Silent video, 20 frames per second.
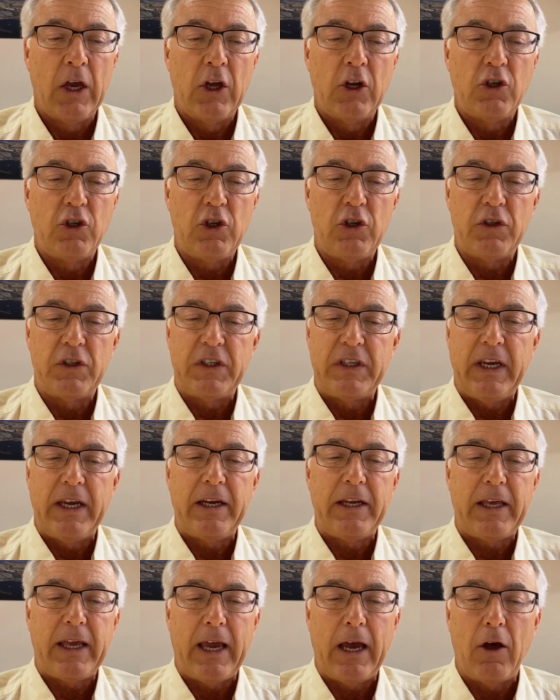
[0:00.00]
Do you see
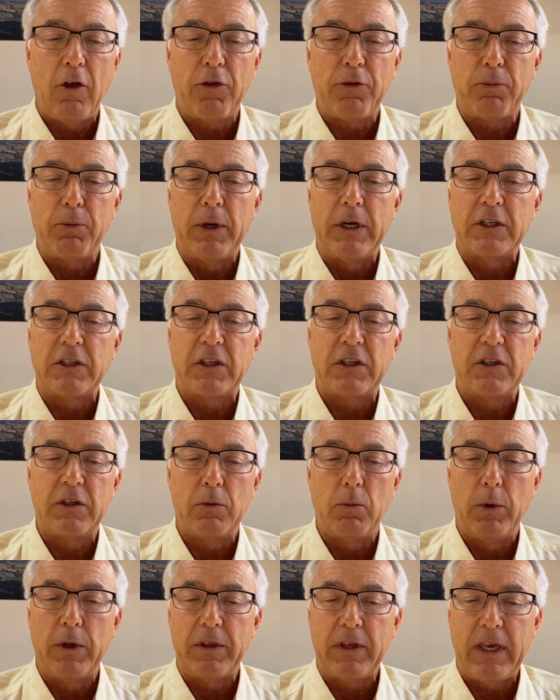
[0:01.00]
any health risks
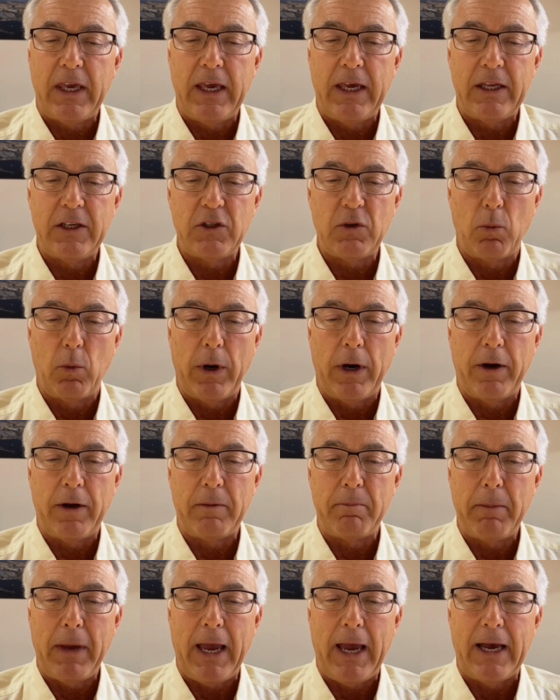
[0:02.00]
with kids
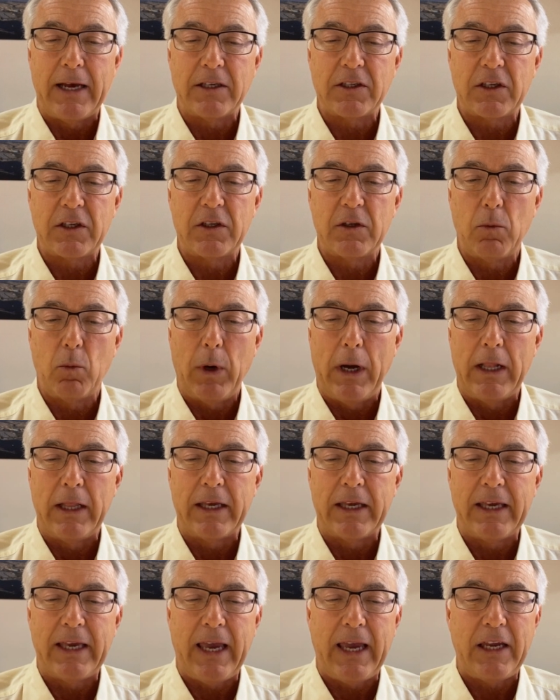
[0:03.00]
wearing masks while
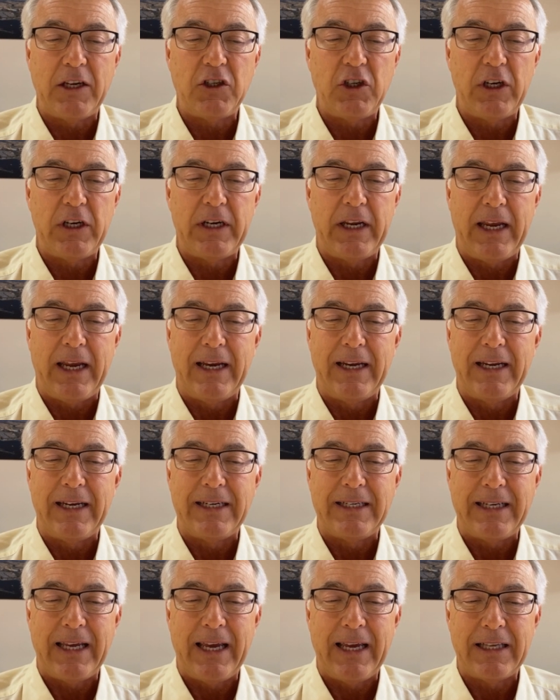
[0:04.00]
engaging in
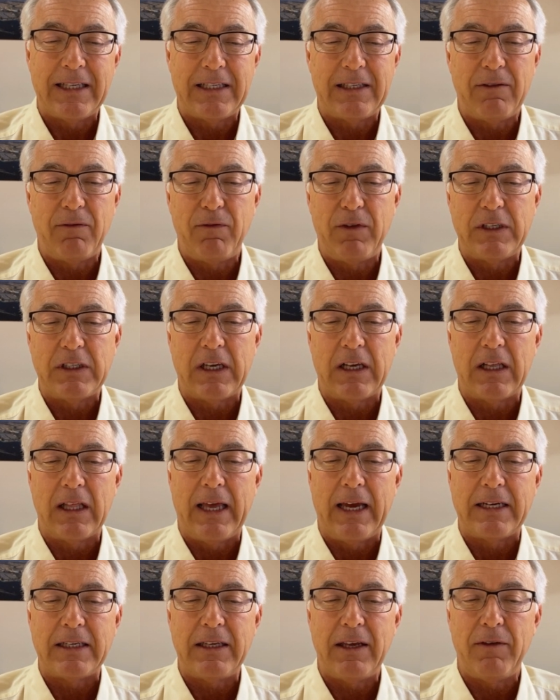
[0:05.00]
intense physical
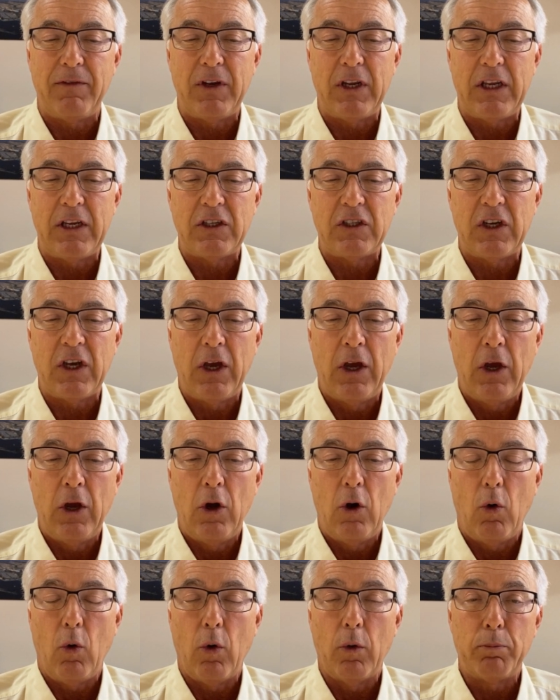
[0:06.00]
activities
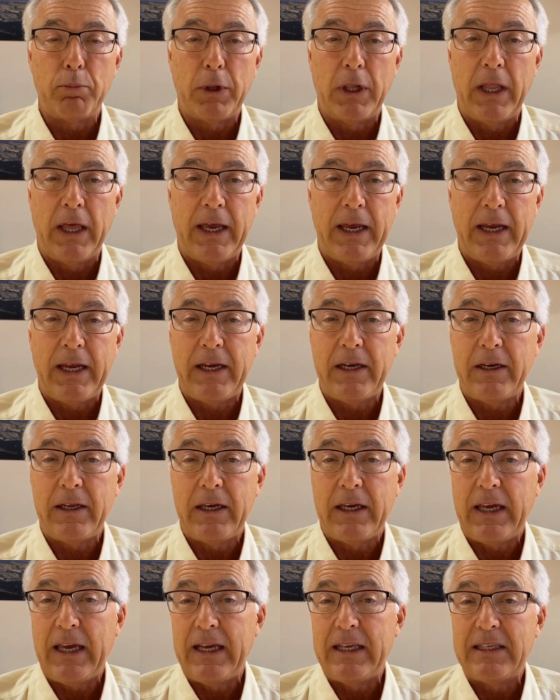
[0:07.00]
or playing
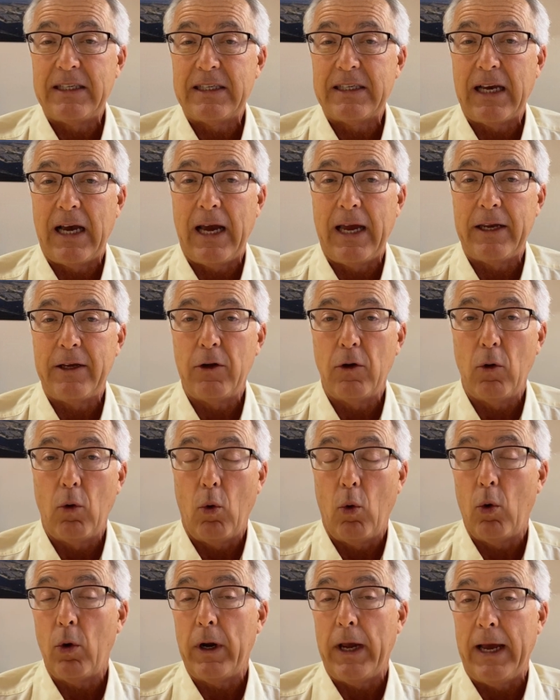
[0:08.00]
inside
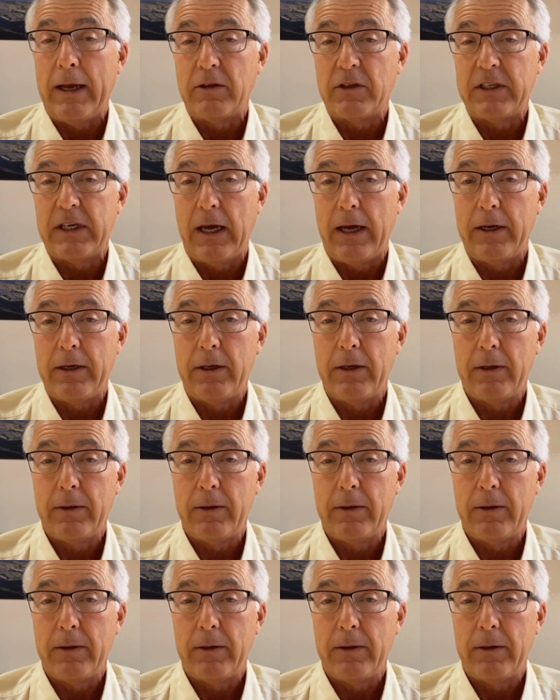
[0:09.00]
or outside?